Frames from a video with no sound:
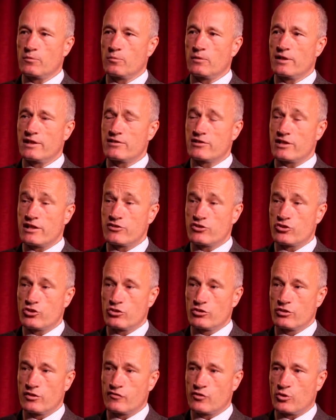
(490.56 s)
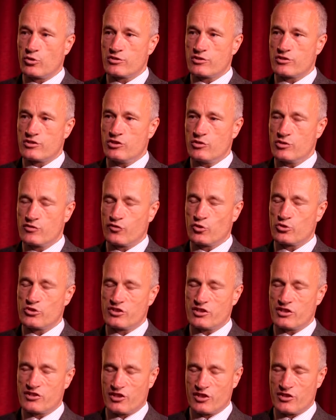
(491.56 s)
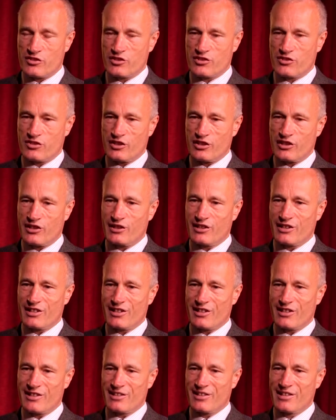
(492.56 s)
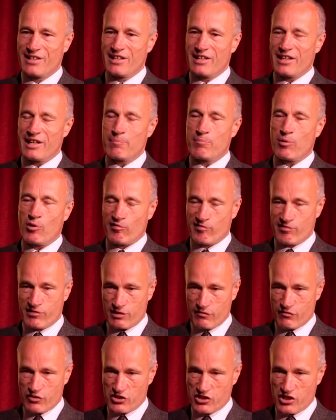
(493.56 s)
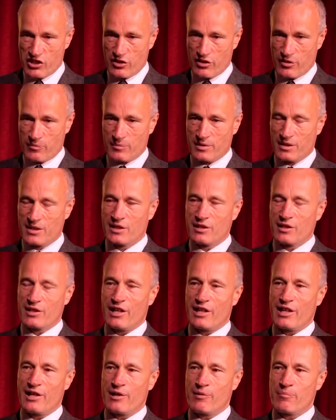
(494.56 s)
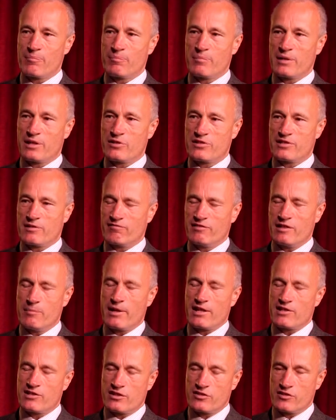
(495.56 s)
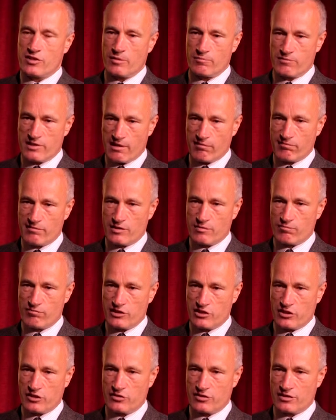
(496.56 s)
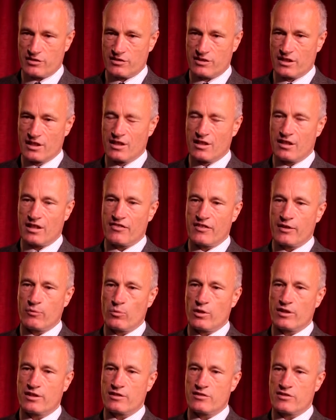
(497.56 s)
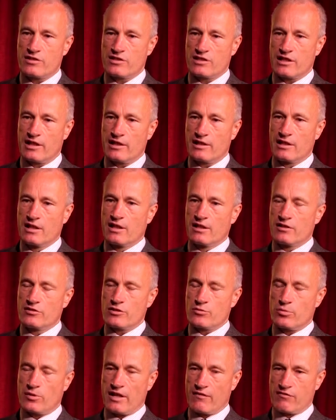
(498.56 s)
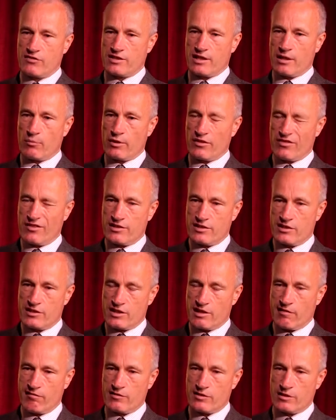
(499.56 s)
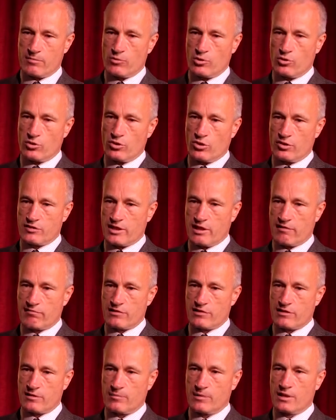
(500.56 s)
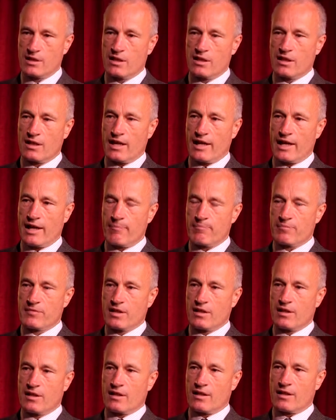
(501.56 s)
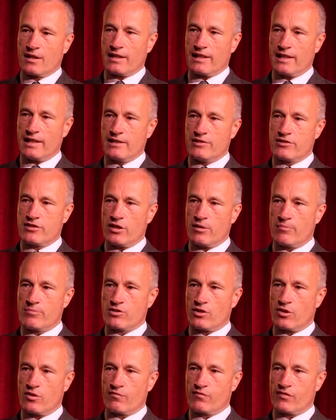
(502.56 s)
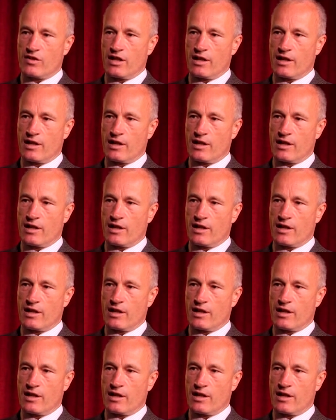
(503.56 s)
it's of course useful to discuss the hypocrisy of the term, because it really makes the term terrorism redundant. I think one can just say, does one have to say whether this is terrorism or not terrorism? In terms of